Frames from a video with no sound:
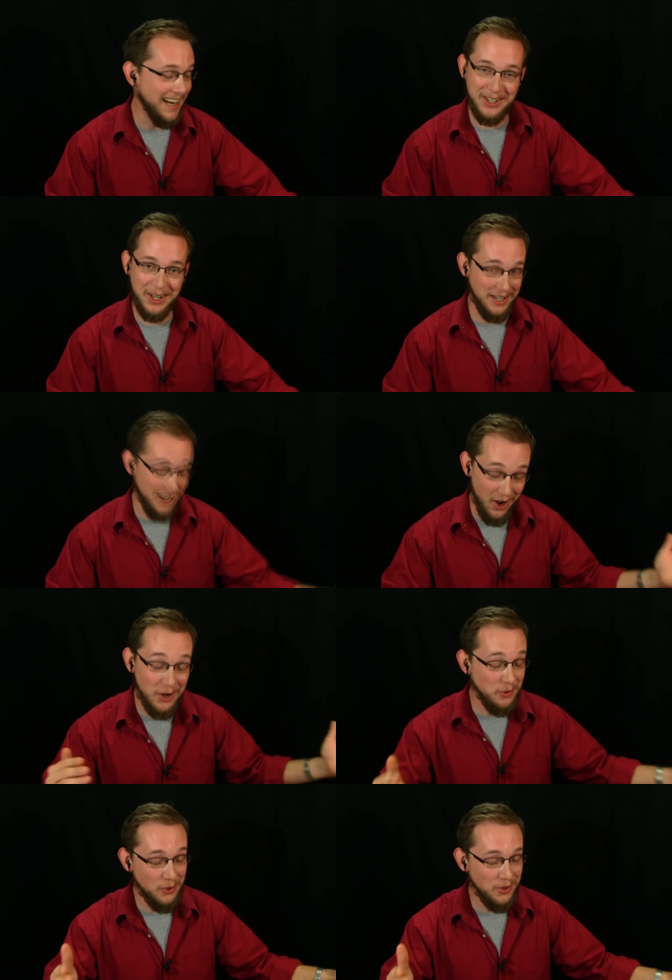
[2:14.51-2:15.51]
it's got
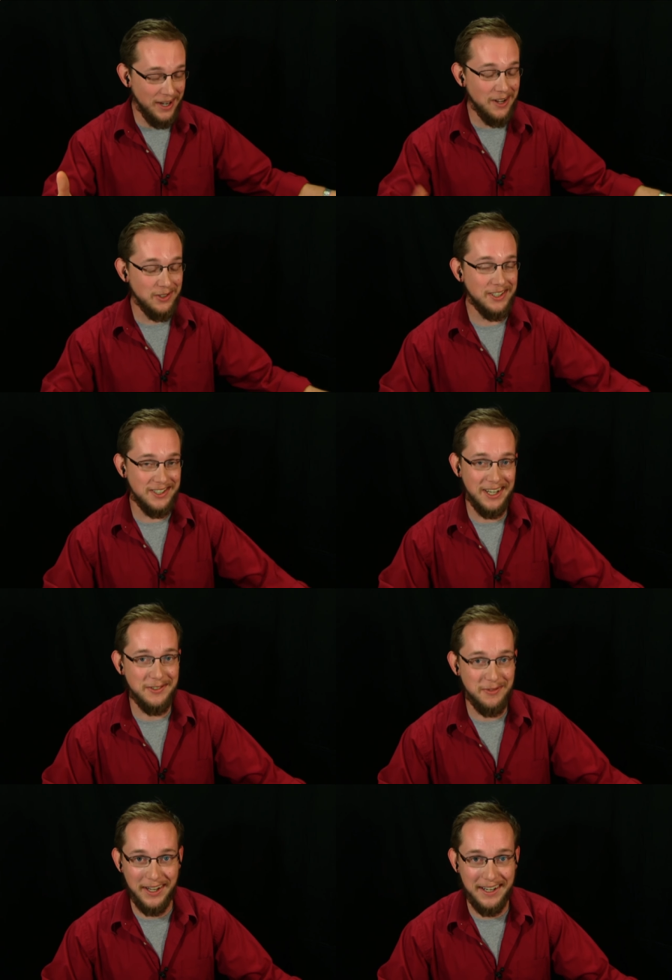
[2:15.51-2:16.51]
en route now
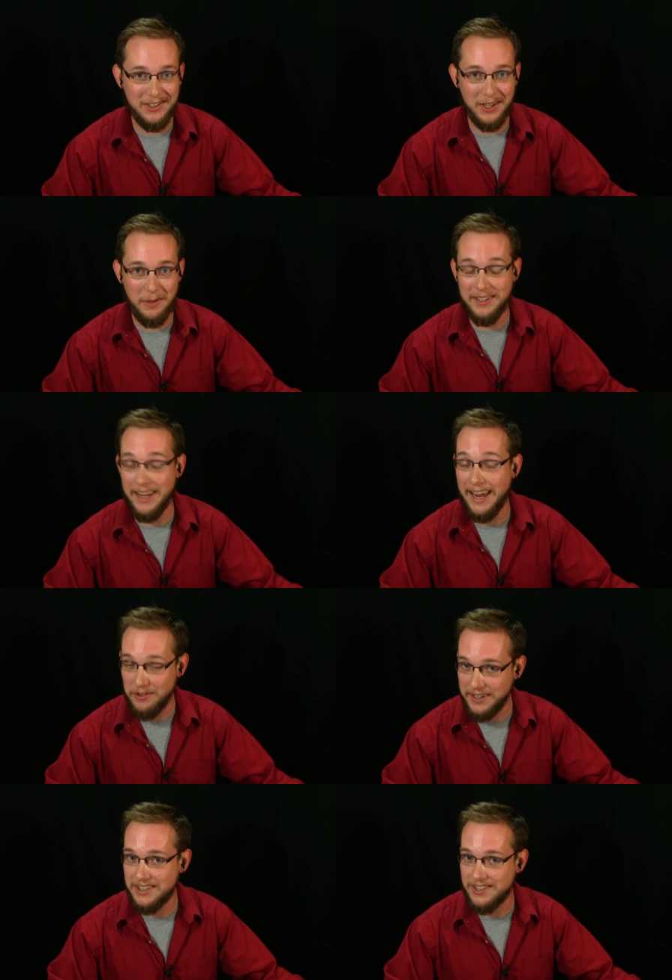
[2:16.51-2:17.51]
successfully, and it's going to be
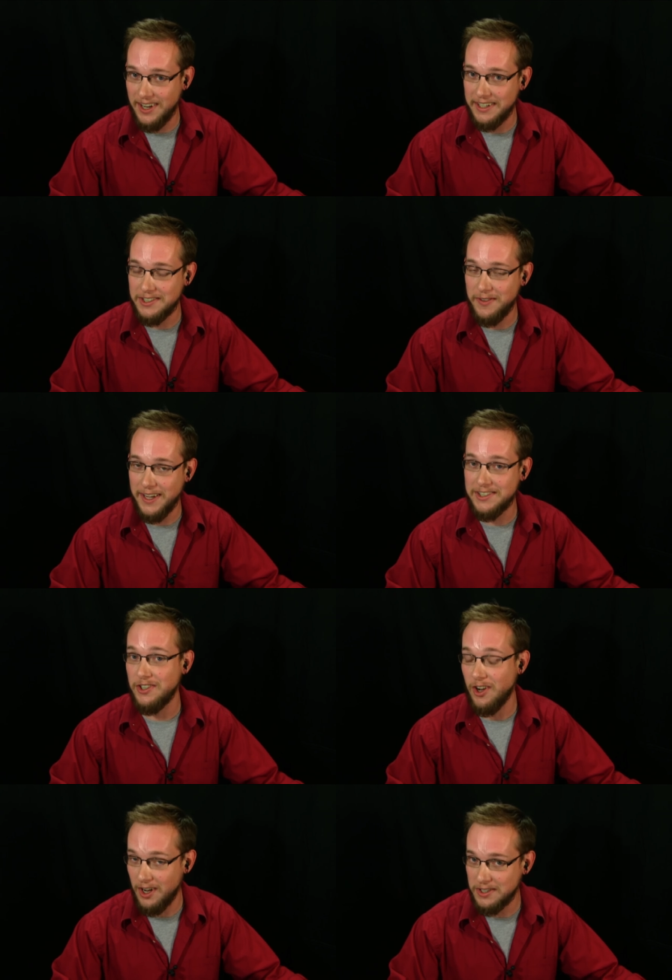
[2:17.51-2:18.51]
entering its science phase in
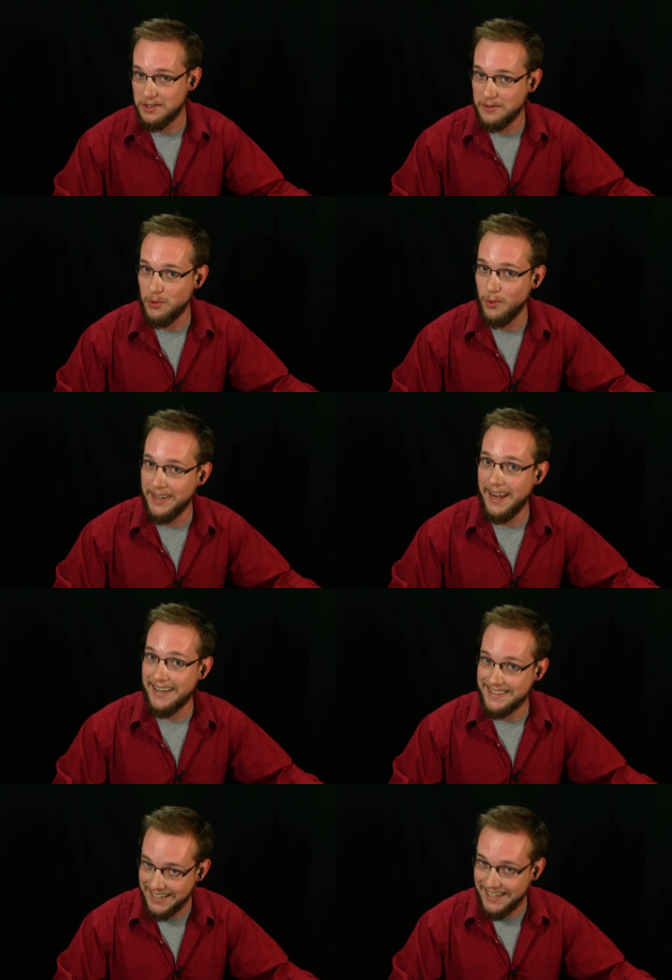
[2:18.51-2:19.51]
August of
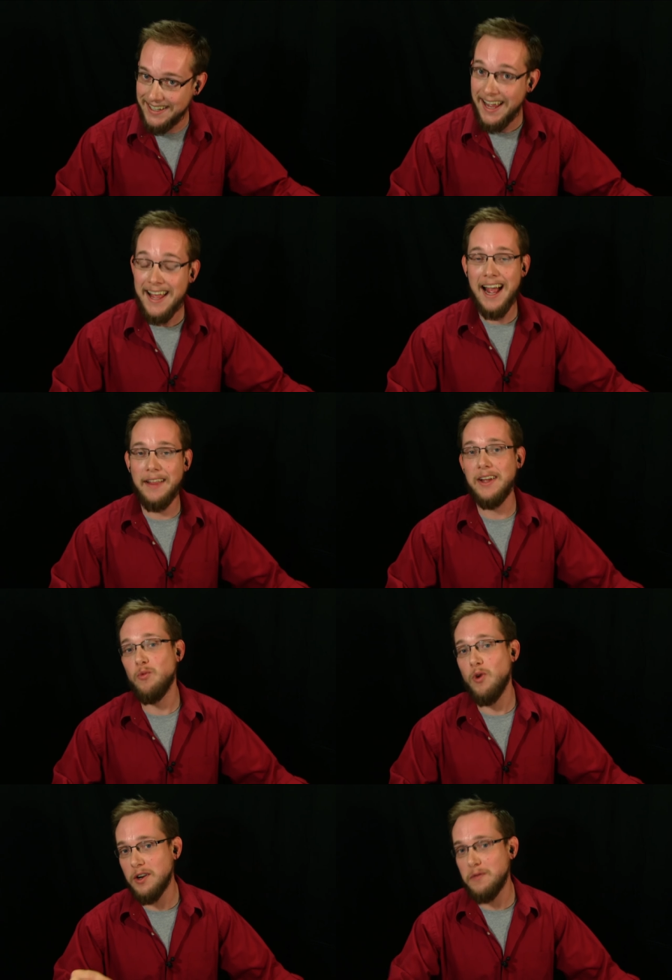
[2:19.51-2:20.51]
2018, and then
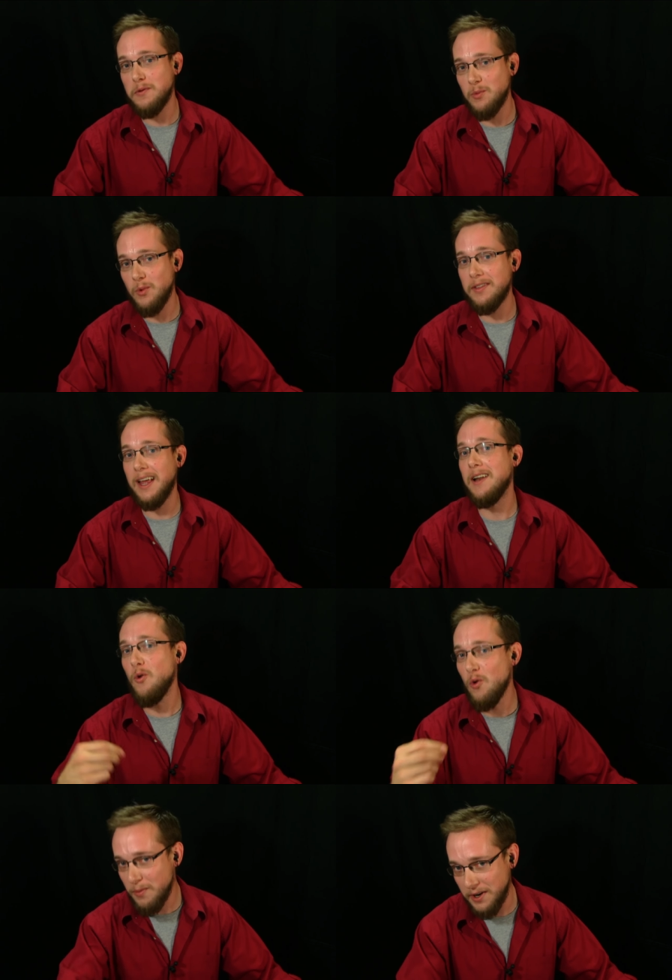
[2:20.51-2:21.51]
rendezvousing with and
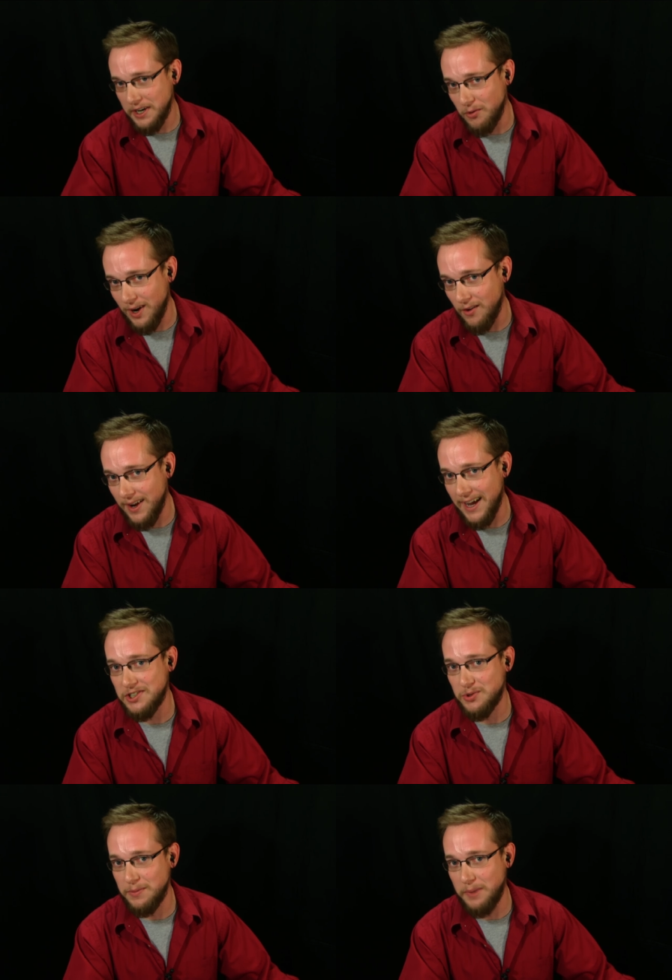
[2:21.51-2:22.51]
orbiting around
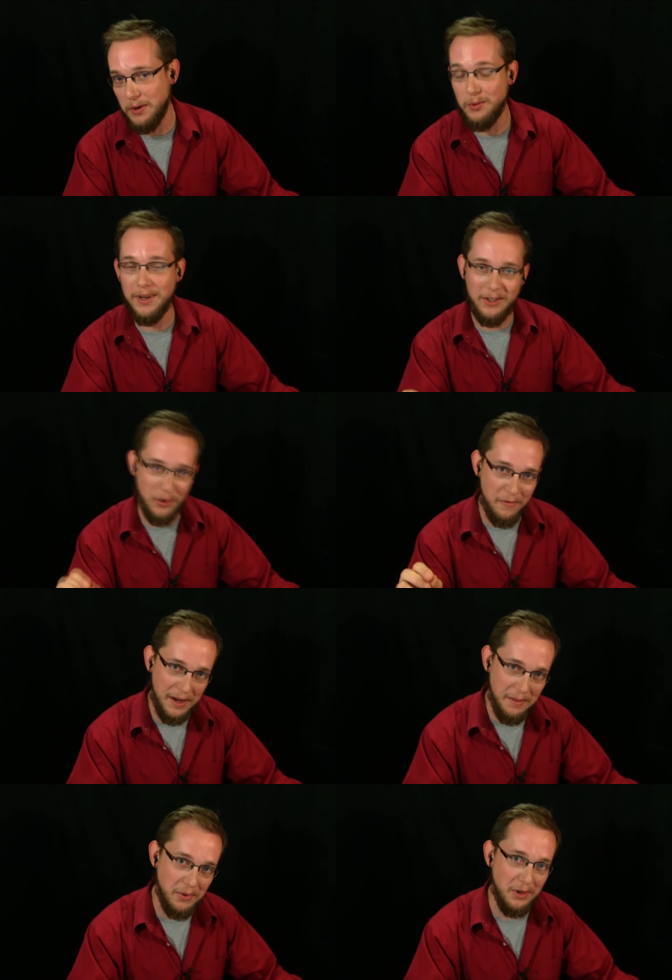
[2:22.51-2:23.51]
asteroid Bennu in
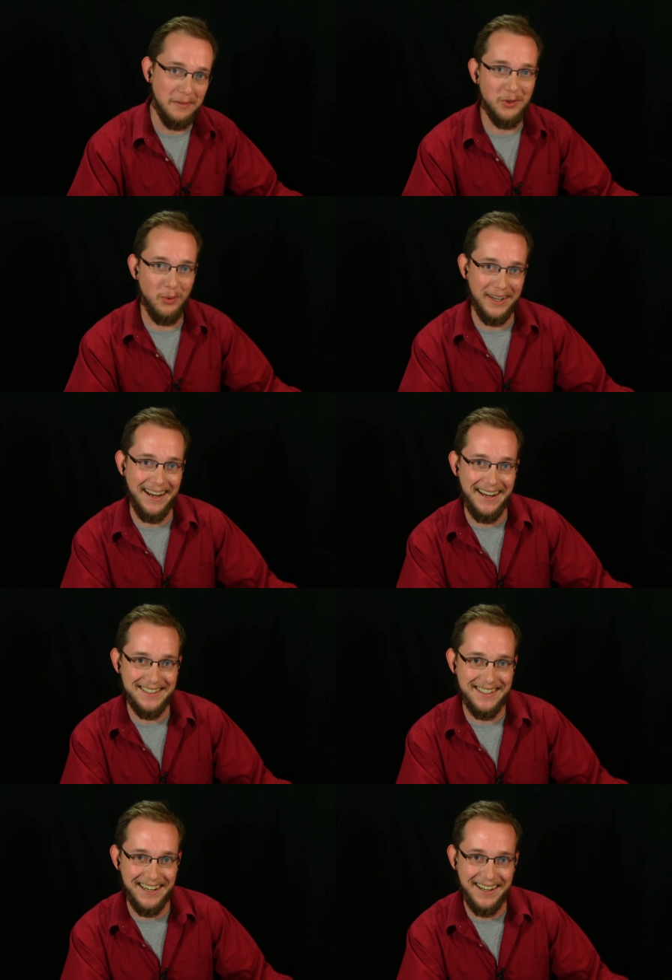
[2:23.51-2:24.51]
November of
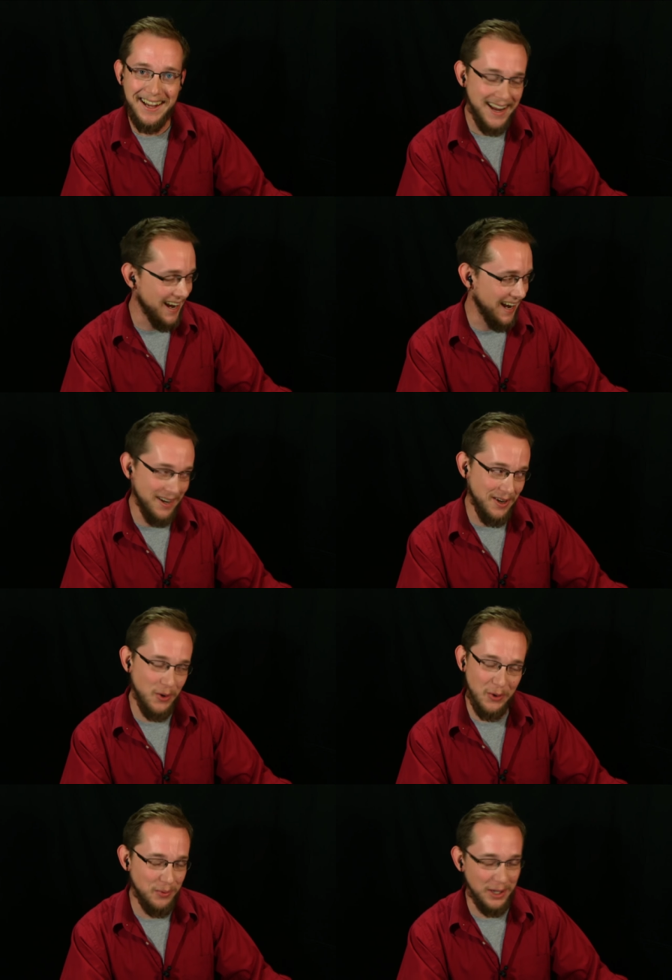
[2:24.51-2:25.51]
2018, and
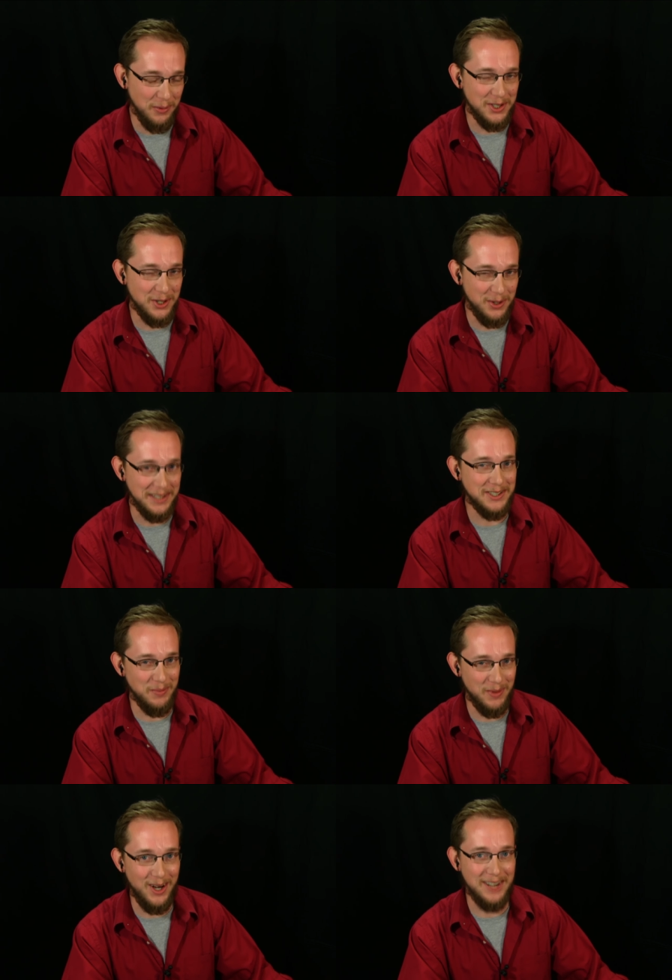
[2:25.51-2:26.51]
hopefully returning
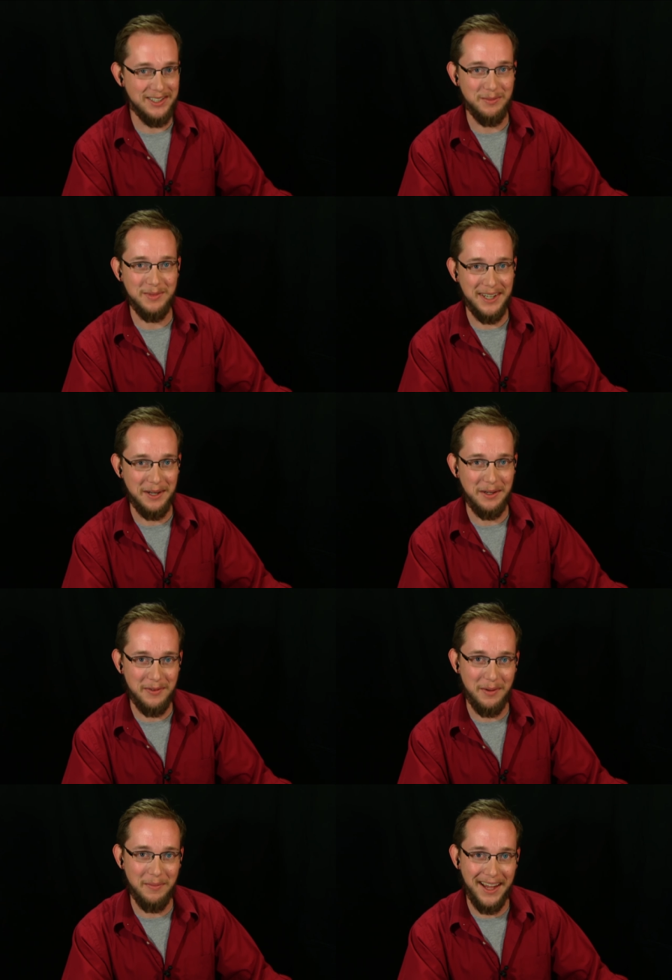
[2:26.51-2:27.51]
some awesome data
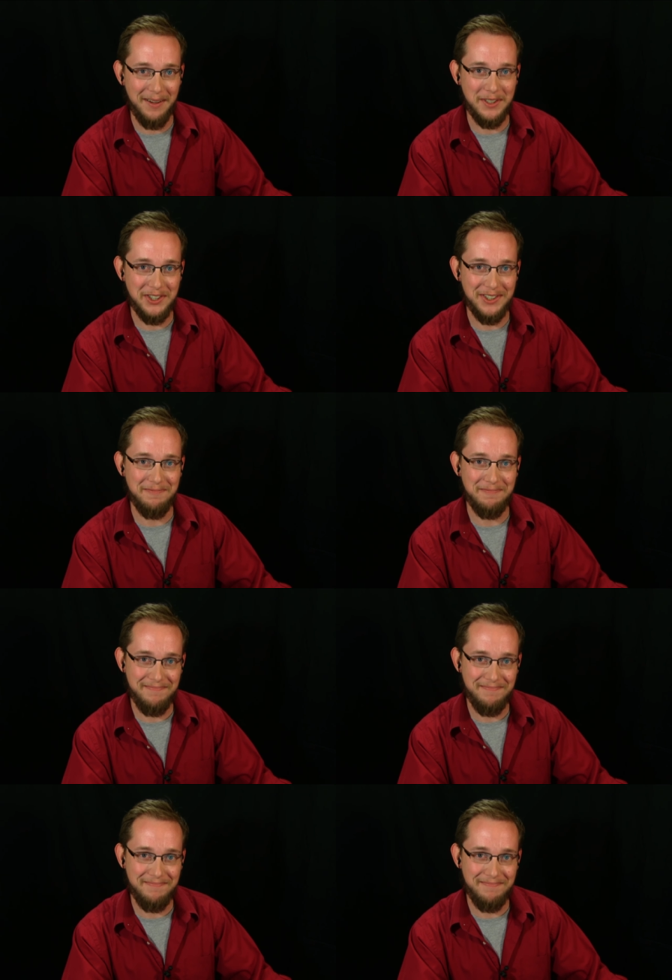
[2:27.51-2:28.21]
from that mission.